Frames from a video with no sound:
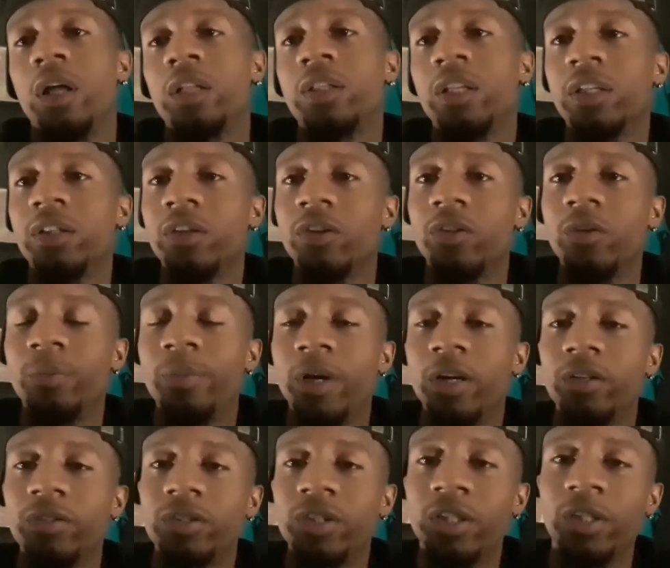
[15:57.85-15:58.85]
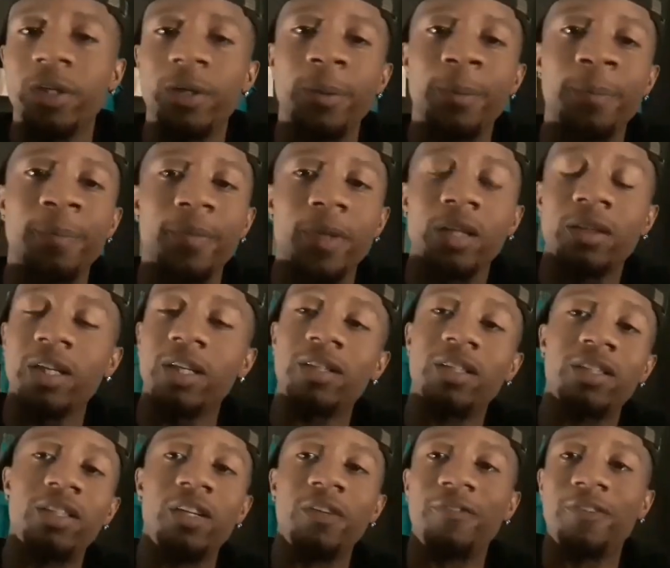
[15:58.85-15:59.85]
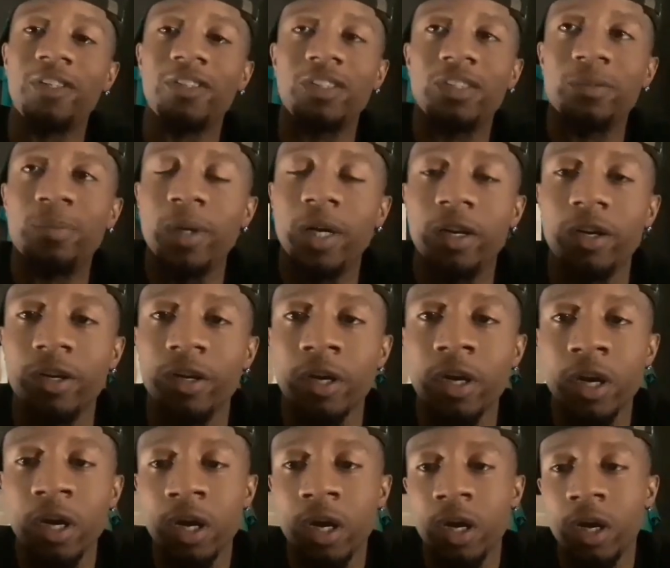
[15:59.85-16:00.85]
I think they're the better team. I think the defense is better.